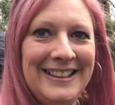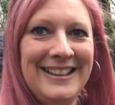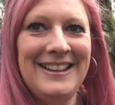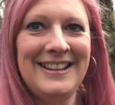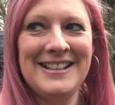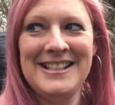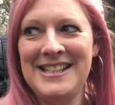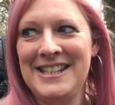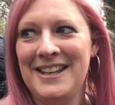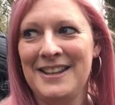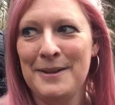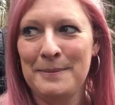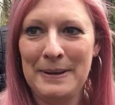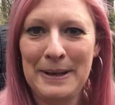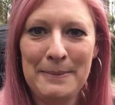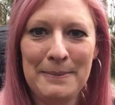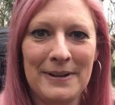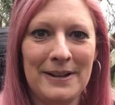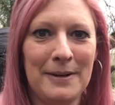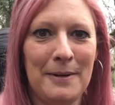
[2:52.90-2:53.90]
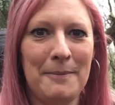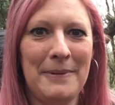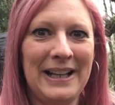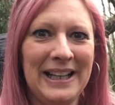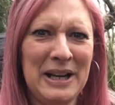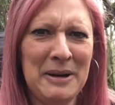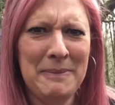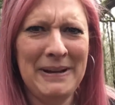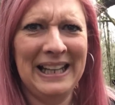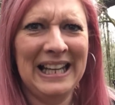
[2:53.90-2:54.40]
And I see other people and I'm
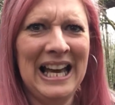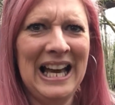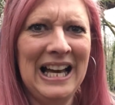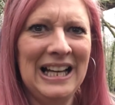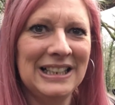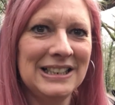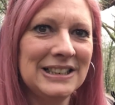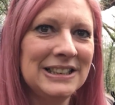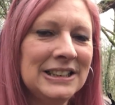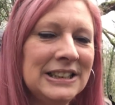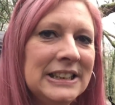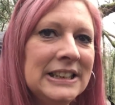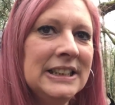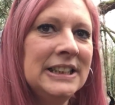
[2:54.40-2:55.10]
like, oh my god.